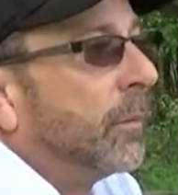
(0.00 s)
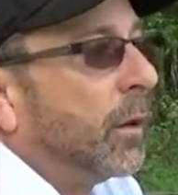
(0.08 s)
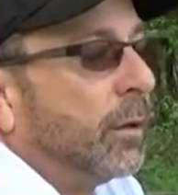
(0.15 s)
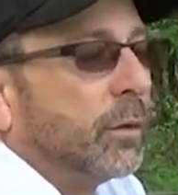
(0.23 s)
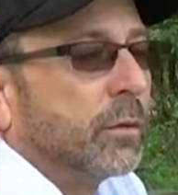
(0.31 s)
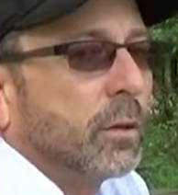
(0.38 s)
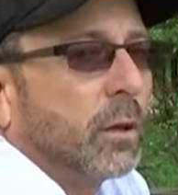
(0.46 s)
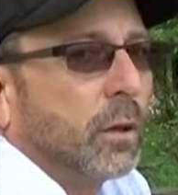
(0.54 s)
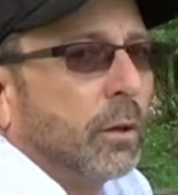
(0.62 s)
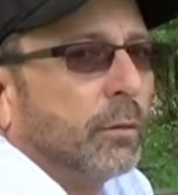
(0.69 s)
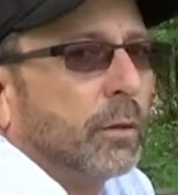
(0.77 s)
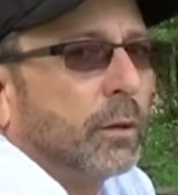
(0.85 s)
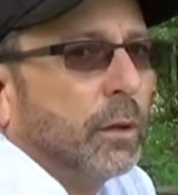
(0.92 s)
And they're
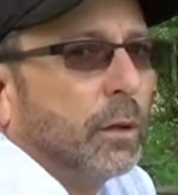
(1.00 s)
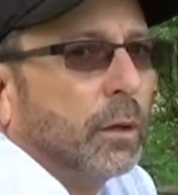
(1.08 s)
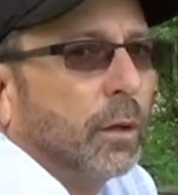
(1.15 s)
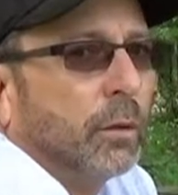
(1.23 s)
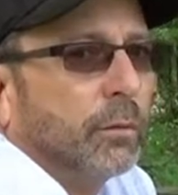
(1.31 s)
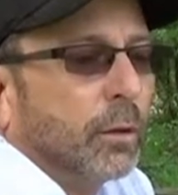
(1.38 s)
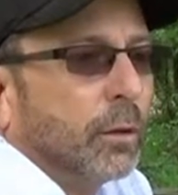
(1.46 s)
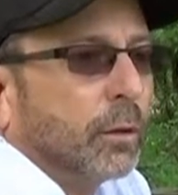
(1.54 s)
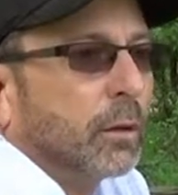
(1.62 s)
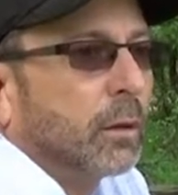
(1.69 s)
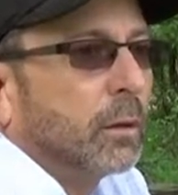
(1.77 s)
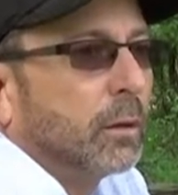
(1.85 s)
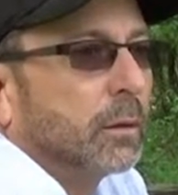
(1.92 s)
sitting over the overlook
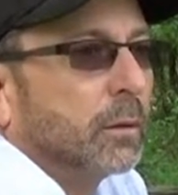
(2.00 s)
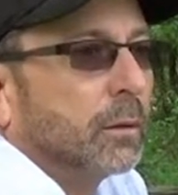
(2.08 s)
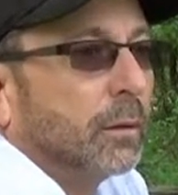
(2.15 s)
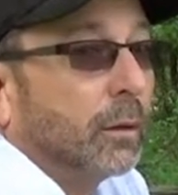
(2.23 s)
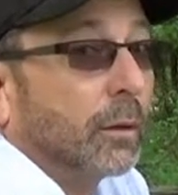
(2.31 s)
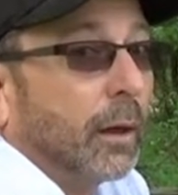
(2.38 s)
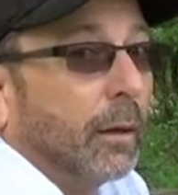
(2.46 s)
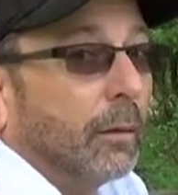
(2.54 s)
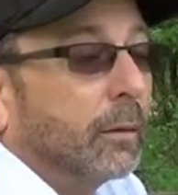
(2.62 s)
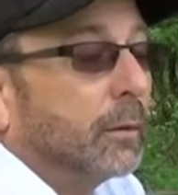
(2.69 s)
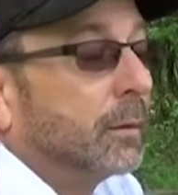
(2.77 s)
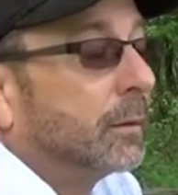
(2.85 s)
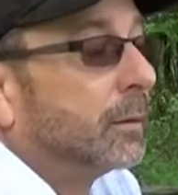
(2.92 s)
lookout.